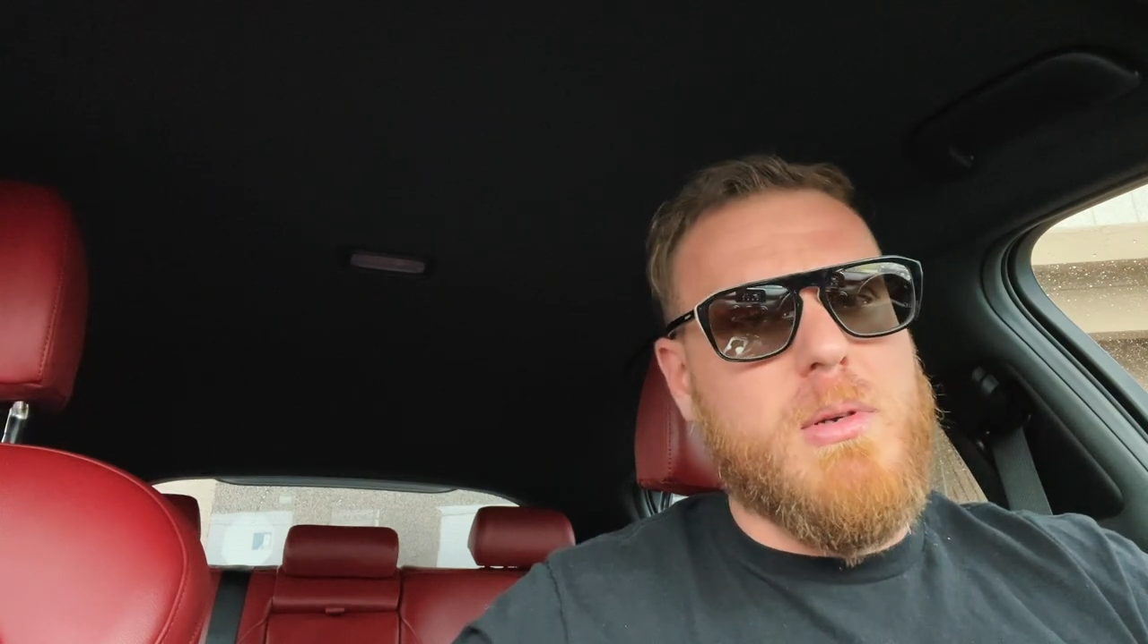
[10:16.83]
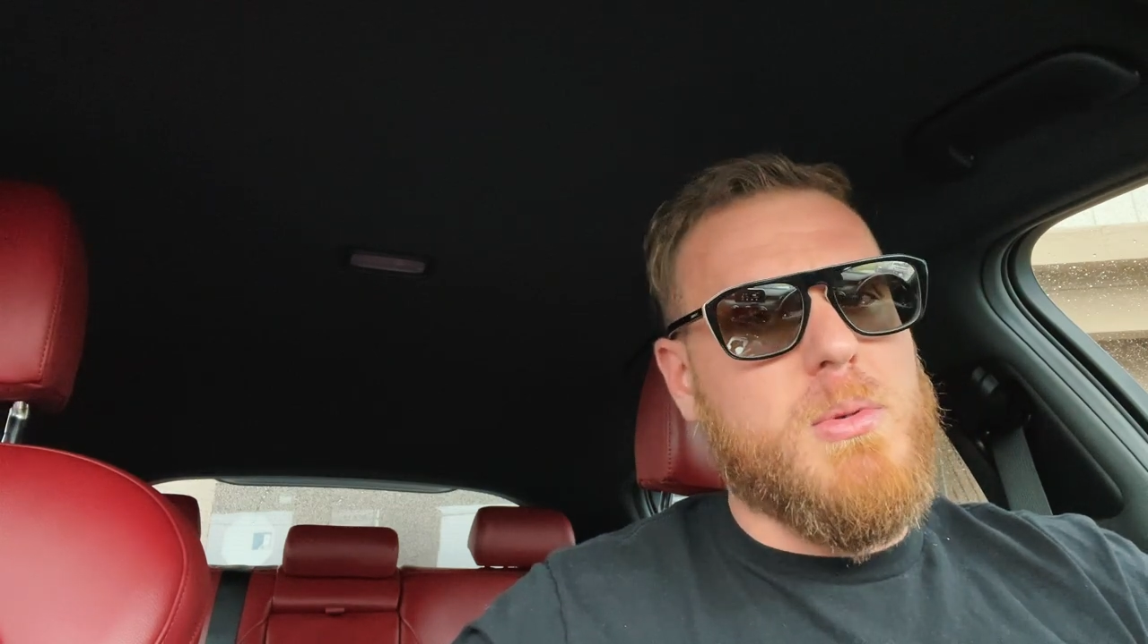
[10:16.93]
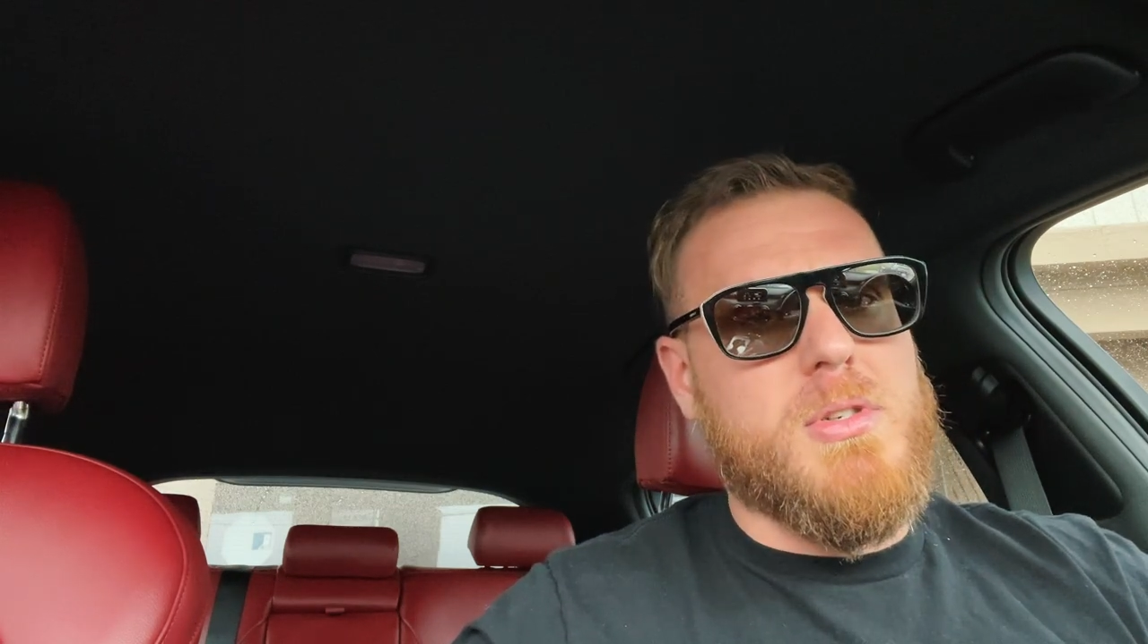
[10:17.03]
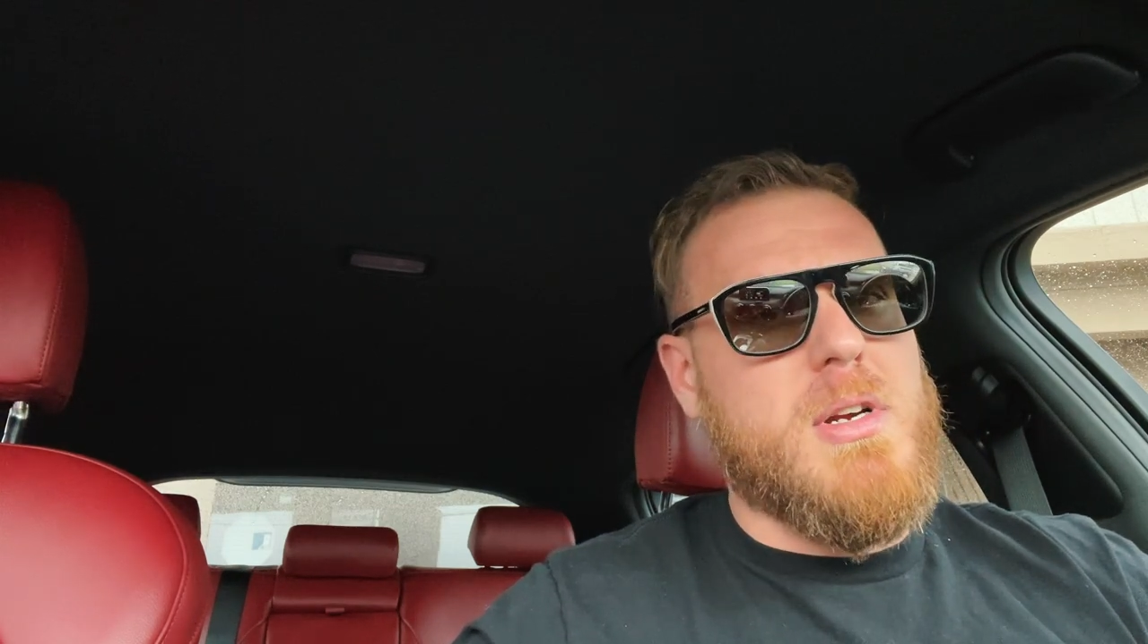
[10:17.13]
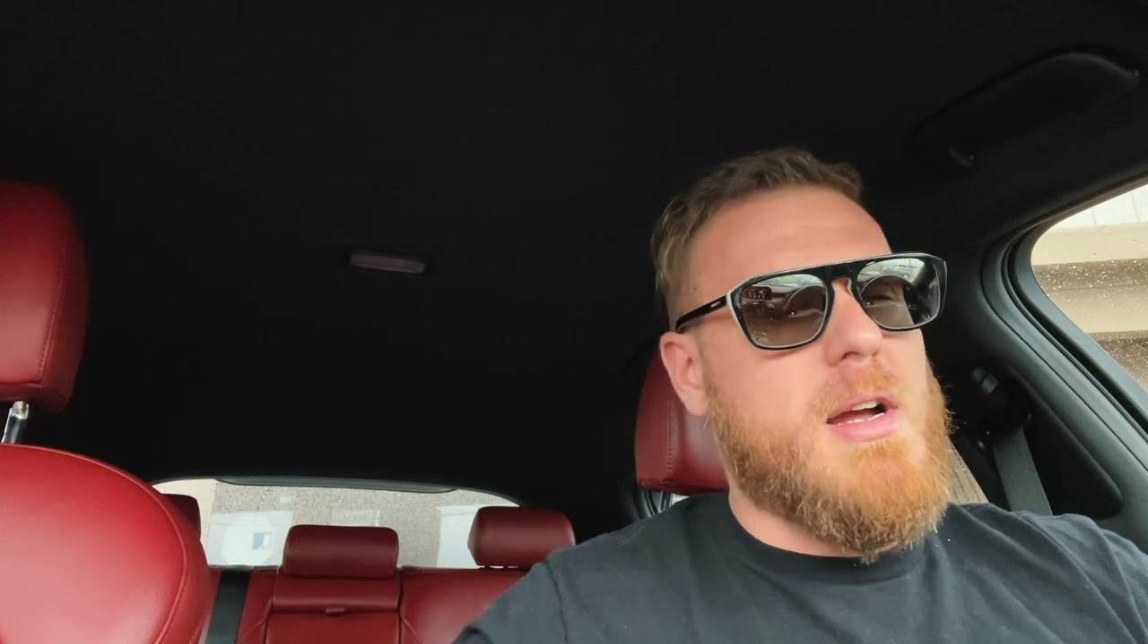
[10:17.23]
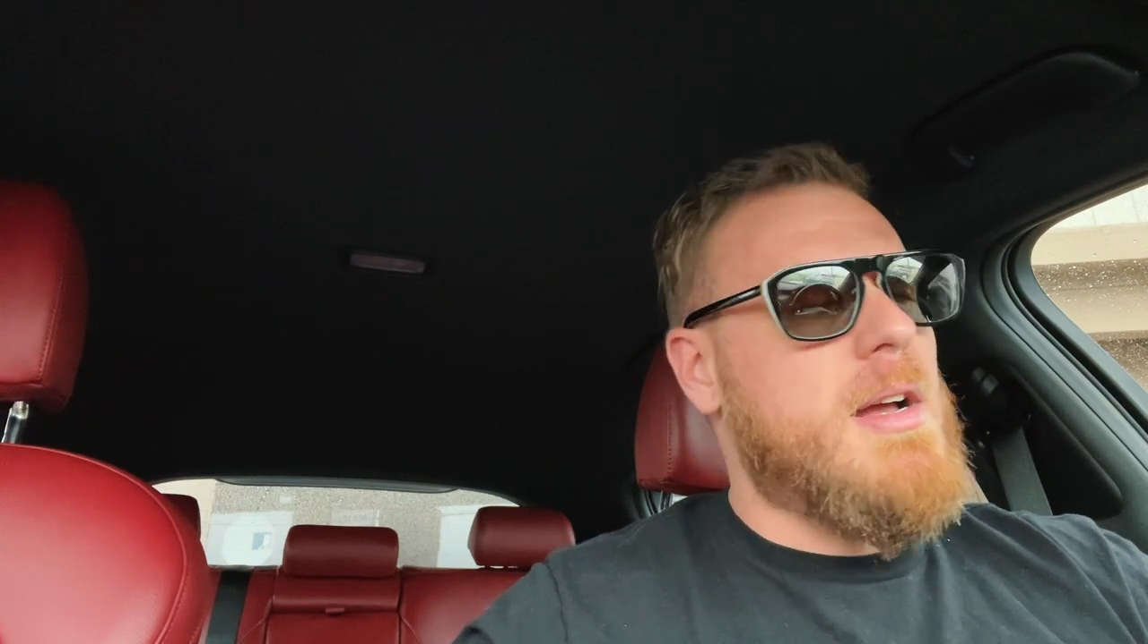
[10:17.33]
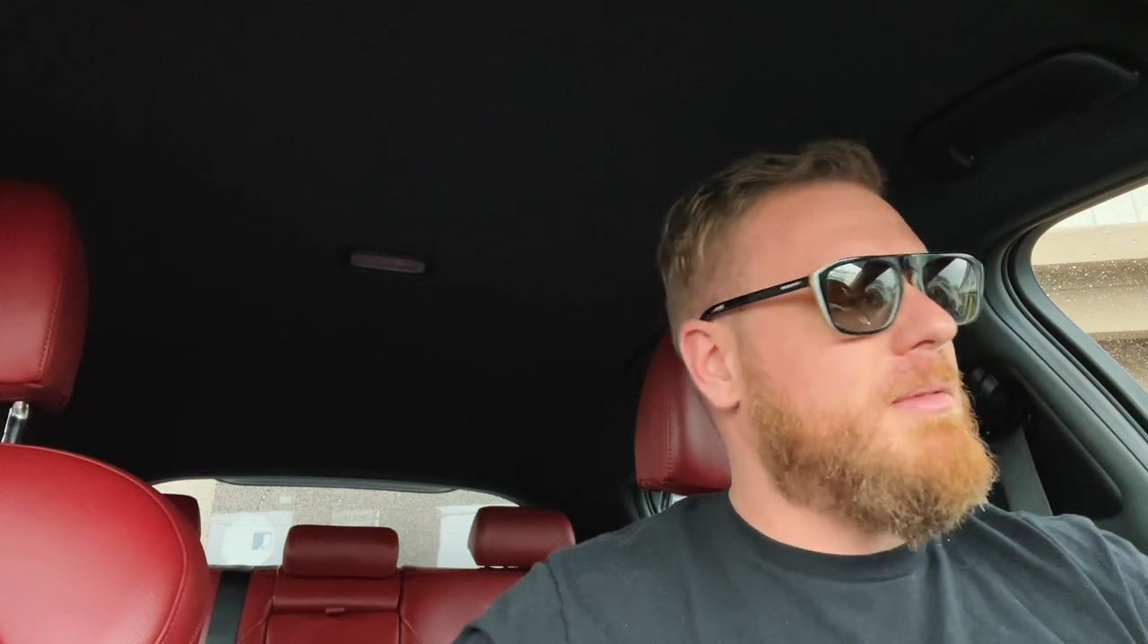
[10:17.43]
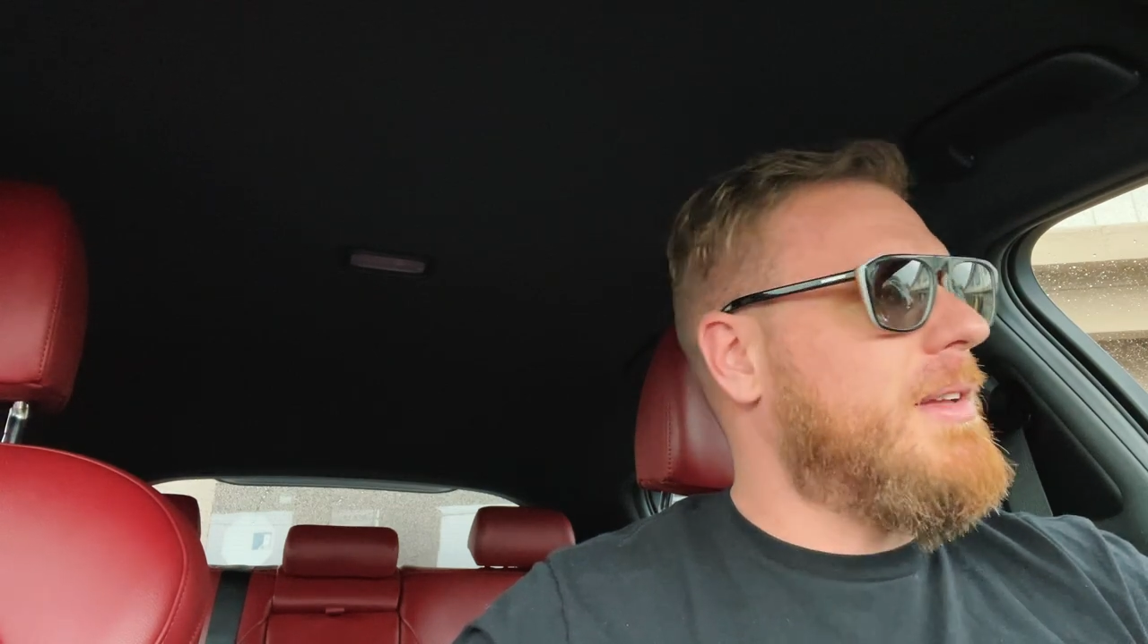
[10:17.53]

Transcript: rear-wheel drive?